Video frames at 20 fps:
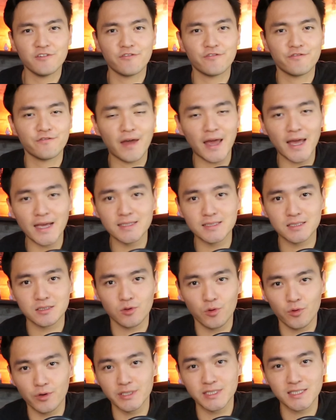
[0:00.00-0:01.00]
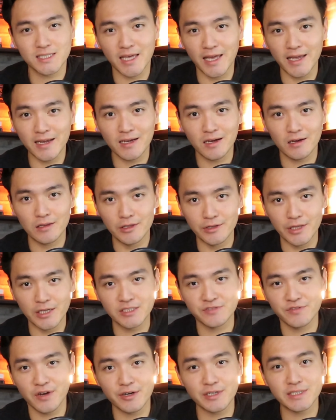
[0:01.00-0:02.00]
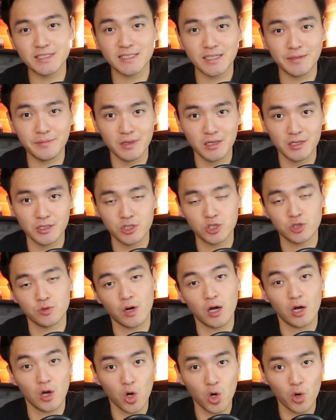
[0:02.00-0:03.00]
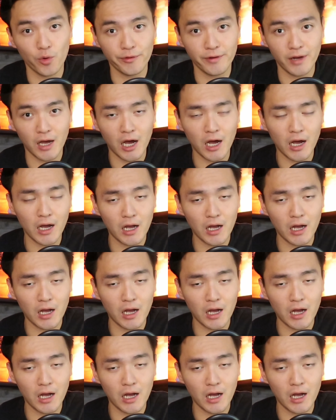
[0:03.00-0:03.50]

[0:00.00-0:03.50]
face or skin color that's very similar to our own,